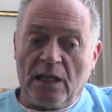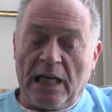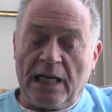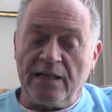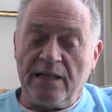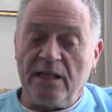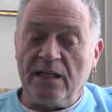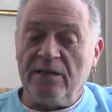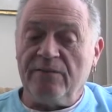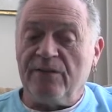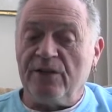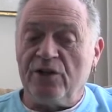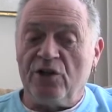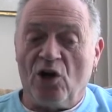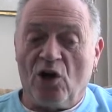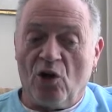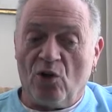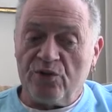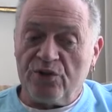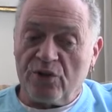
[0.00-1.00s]
I didn't even
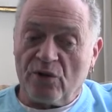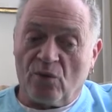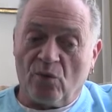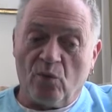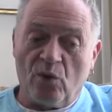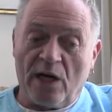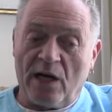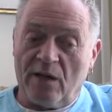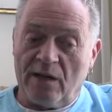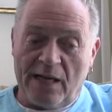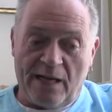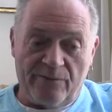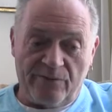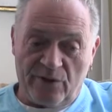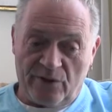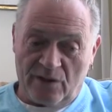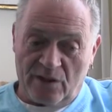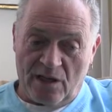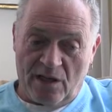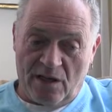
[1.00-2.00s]
know till well
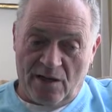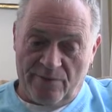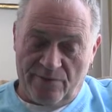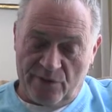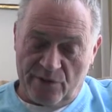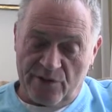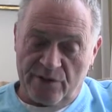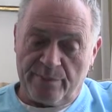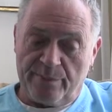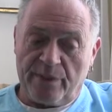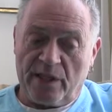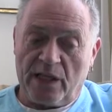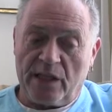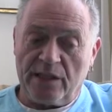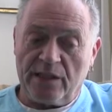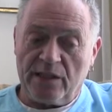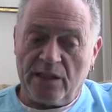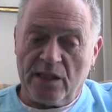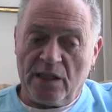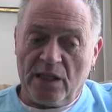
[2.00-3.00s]
after the conference,
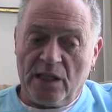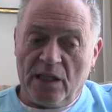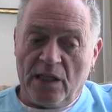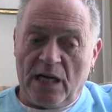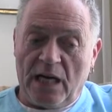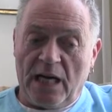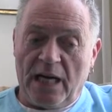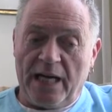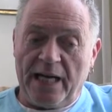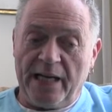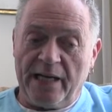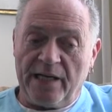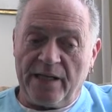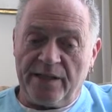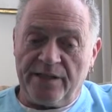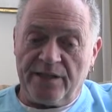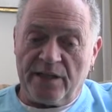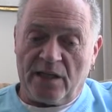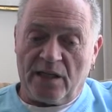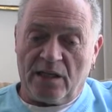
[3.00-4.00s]
but I
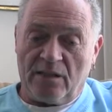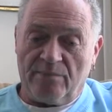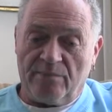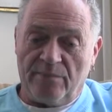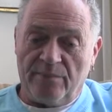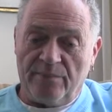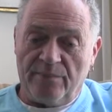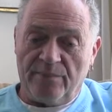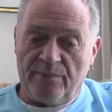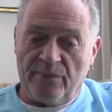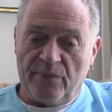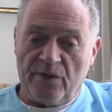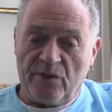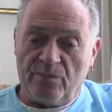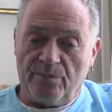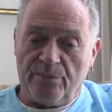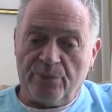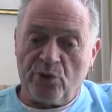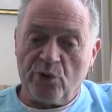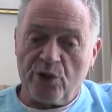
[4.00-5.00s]
had um,
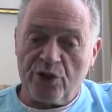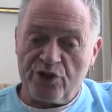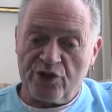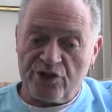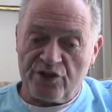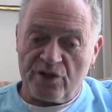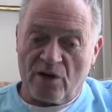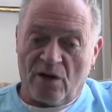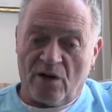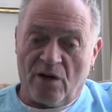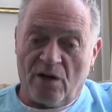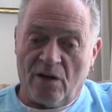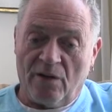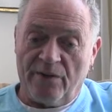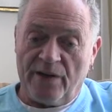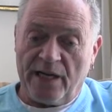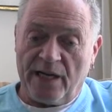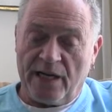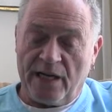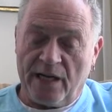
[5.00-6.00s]
pushed
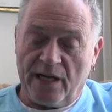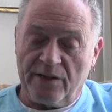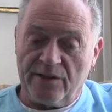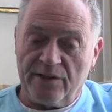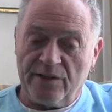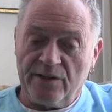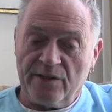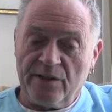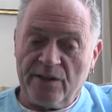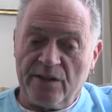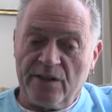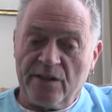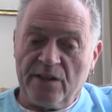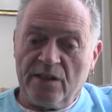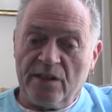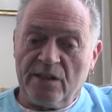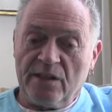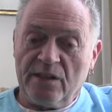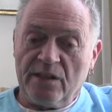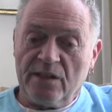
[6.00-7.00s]
all that
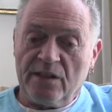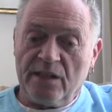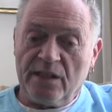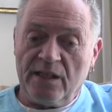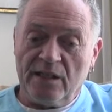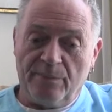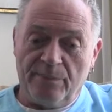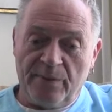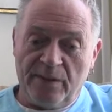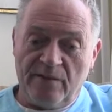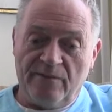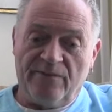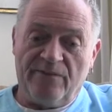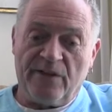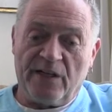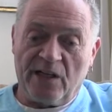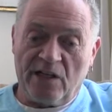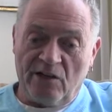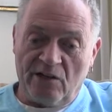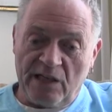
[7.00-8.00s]
hippie,
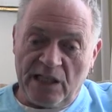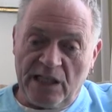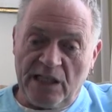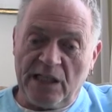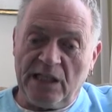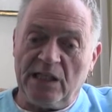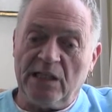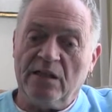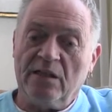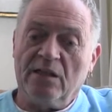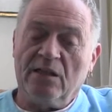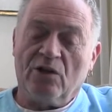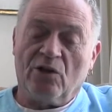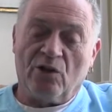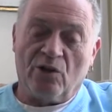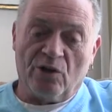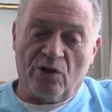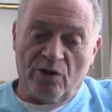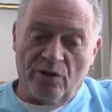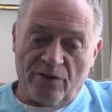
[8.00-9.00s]
fairy,
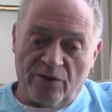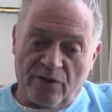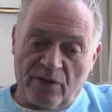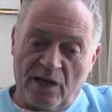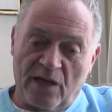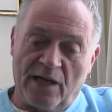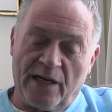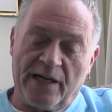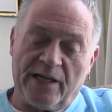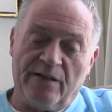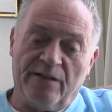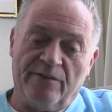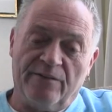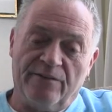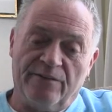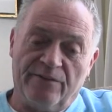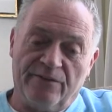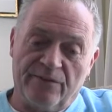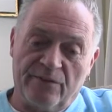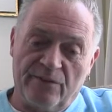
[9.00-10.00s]
earth kind of